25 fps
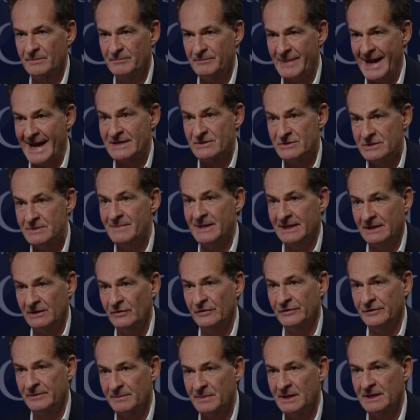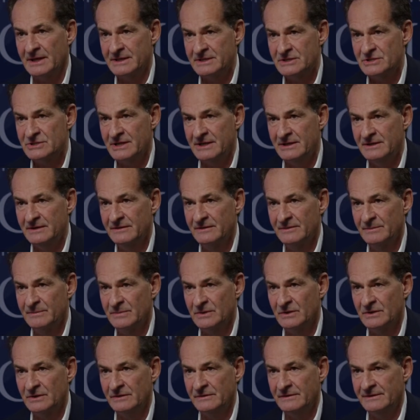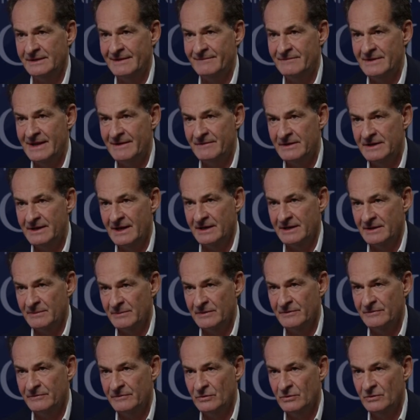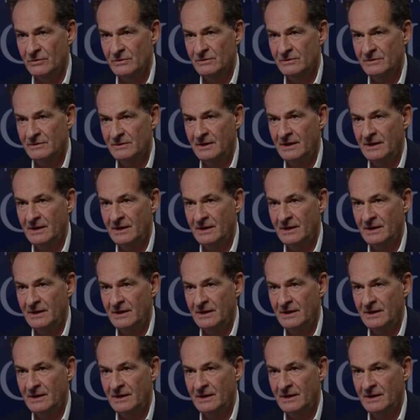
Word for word: battery metal supply chains because they've never done it before